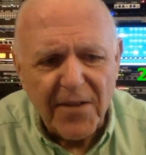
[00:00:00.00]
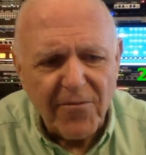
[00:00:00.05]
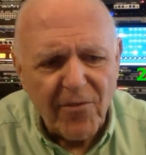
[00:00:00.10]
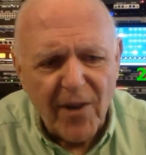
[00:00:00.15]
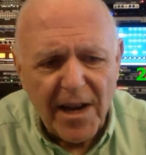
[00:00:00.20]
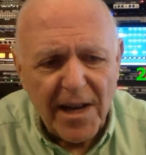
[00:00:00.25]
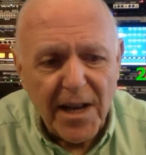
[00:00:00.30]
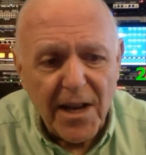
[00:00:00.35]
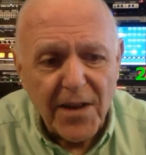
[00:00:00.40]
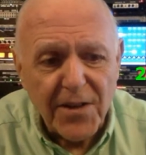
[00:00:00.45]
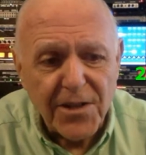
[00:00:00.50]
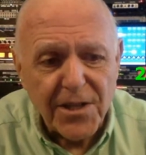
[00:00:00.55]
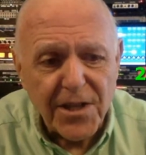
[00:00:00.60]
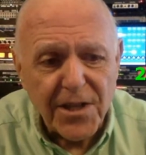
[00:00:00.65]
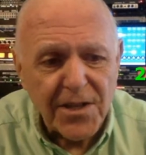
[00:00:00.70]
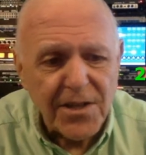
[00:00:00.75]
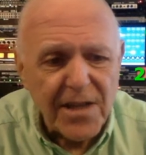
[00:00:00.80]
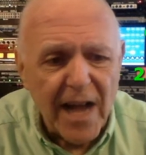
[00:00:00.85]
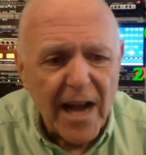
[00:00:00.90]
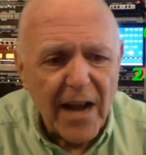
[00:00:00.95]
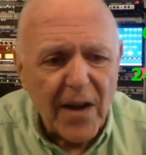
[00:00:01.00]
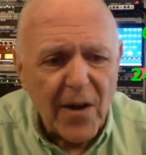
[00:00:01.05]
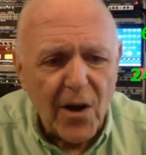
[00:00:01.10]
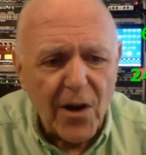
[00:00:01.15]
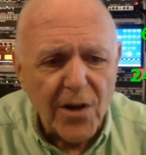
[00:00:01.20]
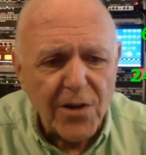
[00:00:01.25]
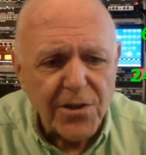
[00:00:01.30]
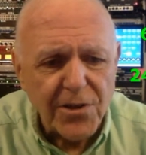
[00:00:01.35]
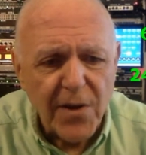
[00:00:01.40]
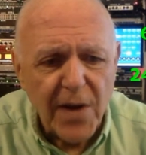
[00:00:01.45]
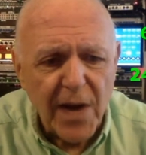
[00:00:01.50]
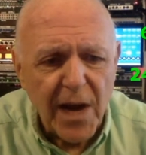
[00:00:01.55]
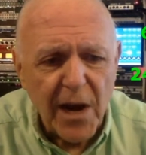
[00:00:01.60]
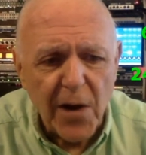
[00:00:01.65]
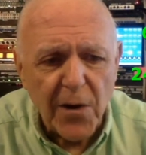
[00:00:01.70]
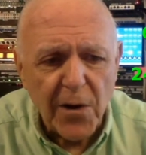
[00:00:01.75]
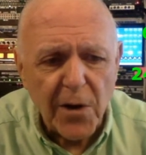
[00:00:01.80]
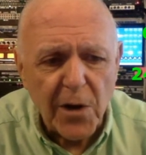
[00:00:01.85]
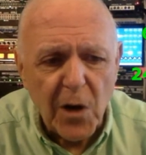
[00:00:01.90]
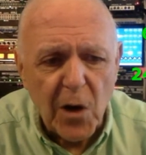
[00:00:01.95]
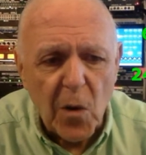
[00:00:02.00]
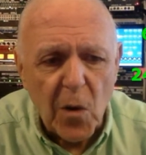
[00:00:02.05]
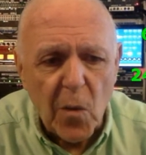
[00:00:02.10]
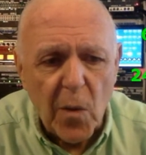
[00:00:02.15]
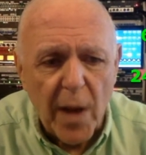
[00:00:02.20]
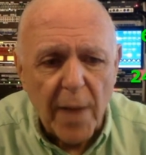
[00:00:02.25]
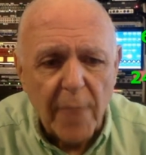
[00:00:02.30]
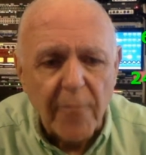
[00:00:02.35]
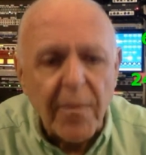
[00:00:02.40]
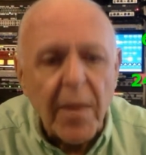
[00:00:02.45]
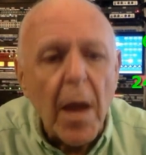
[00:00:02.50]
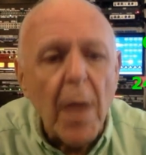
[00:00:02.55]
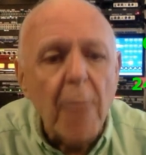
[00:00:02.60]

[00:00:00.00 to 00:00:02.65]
Radiation does not cause your hair to go away.